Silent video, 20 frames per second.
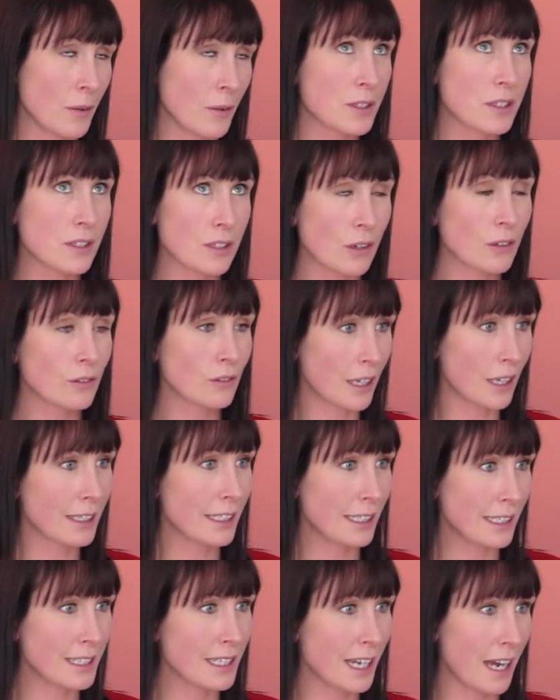I was so
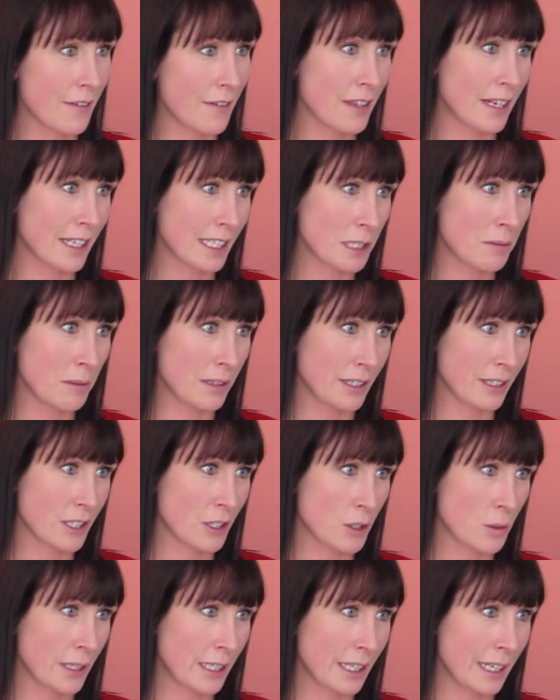lucky to have that experience at
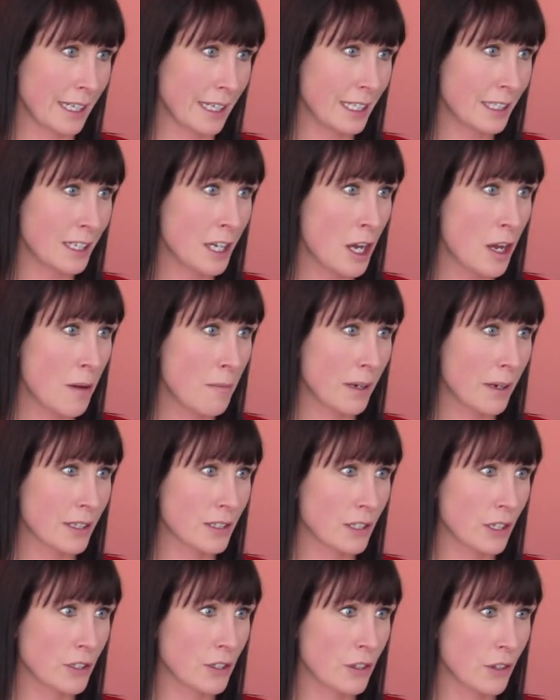28 because
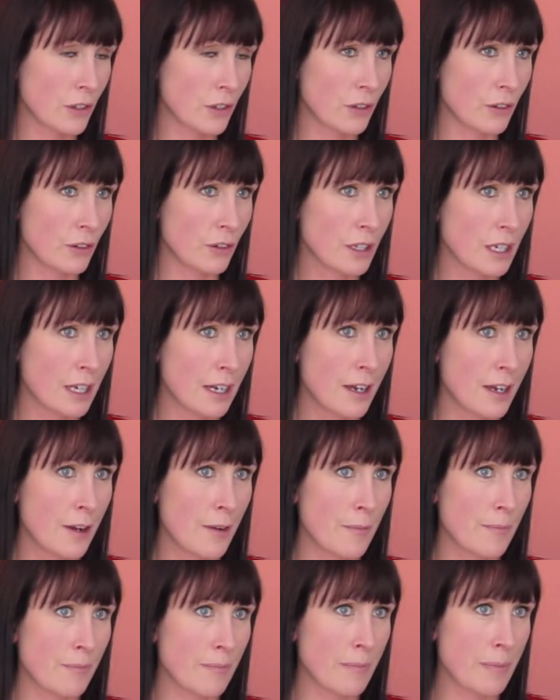I knew
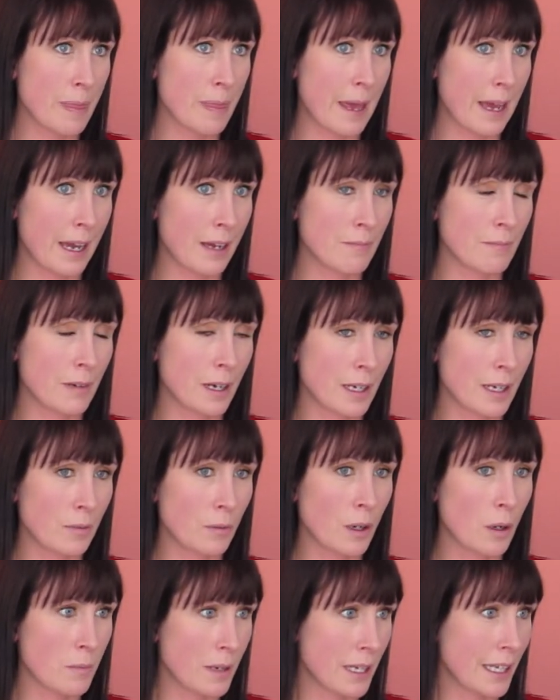that my
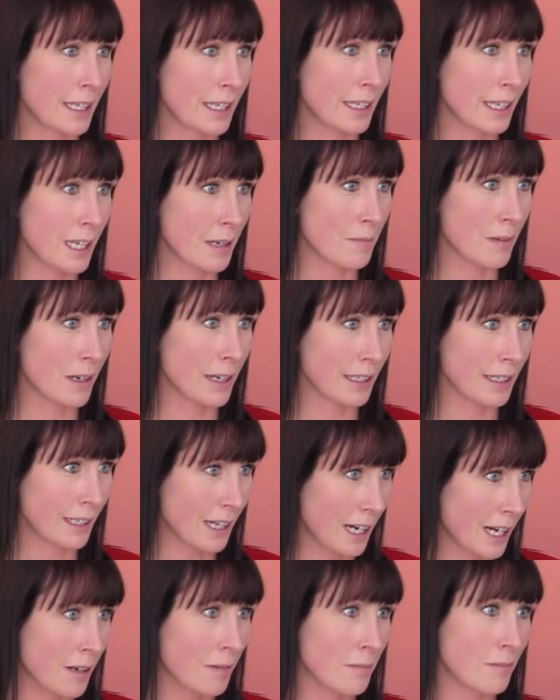well-being and my
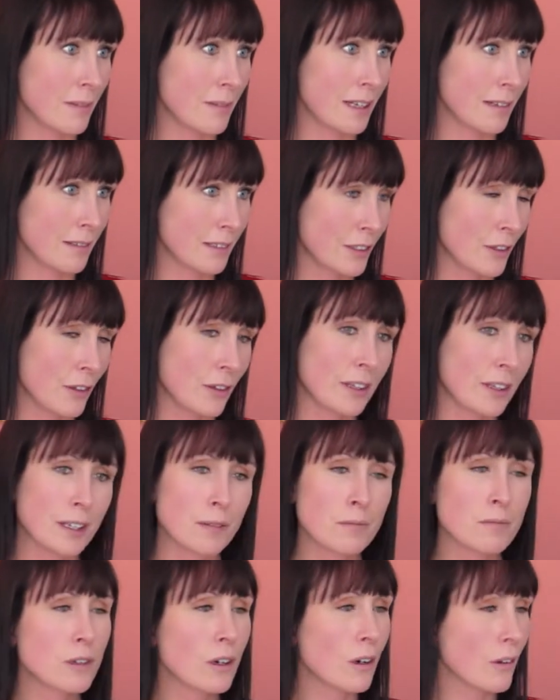calm, and
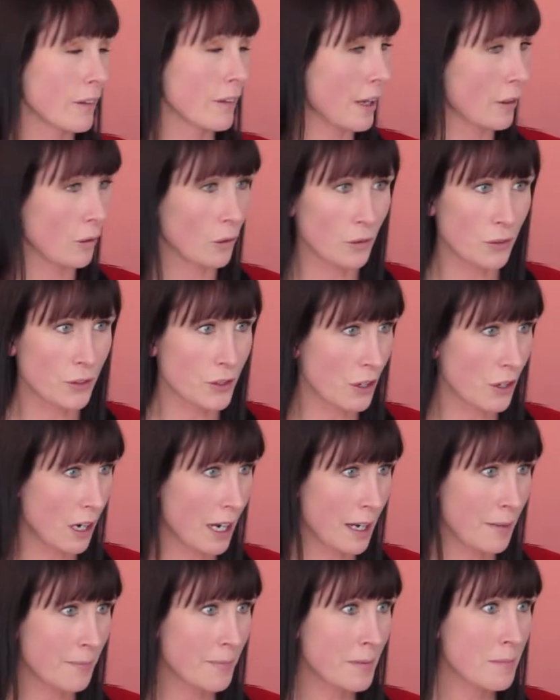I'm not that all the
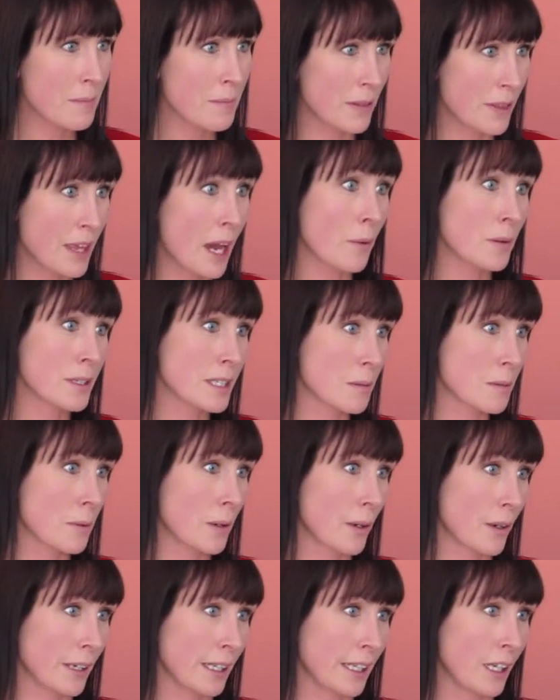time, but that was the
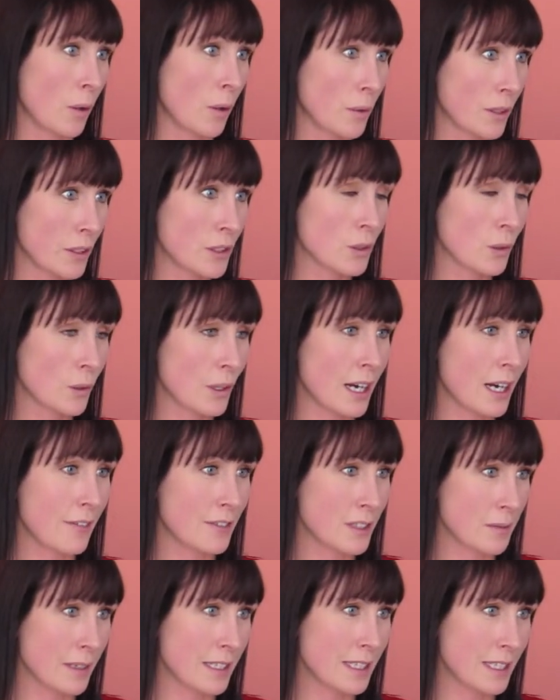priority. I wanted to look
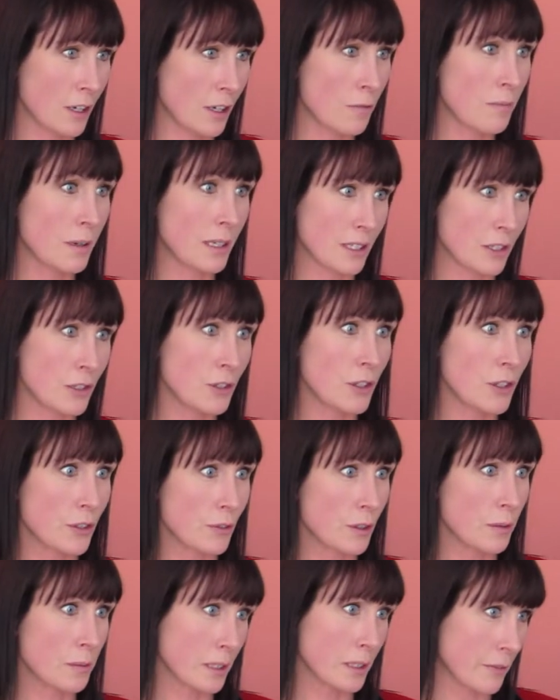after myself because I knew the
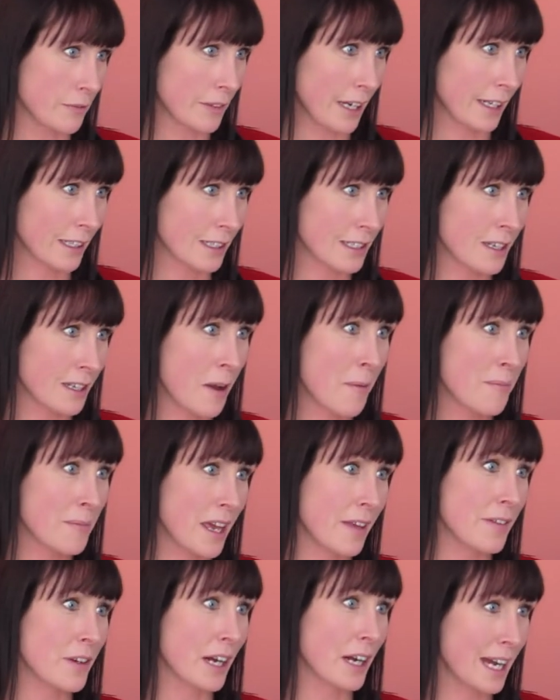ripple effect.
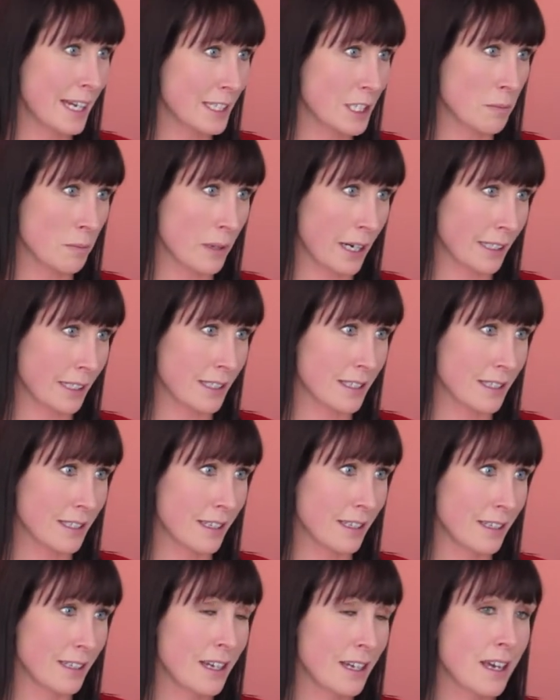And then I had to practice
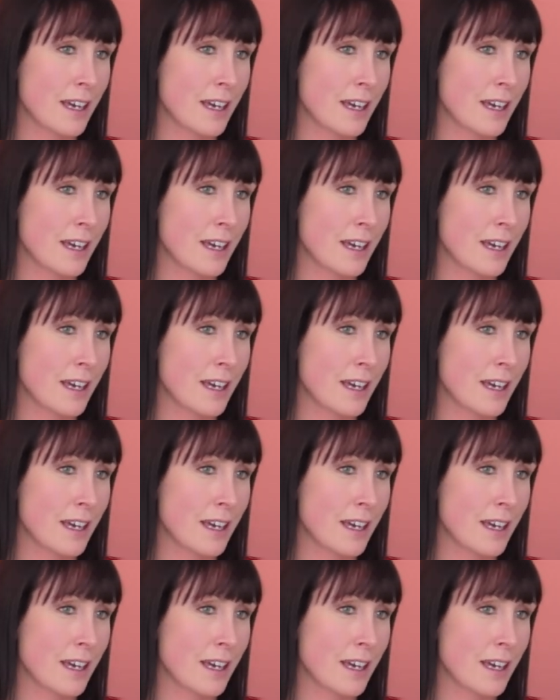it.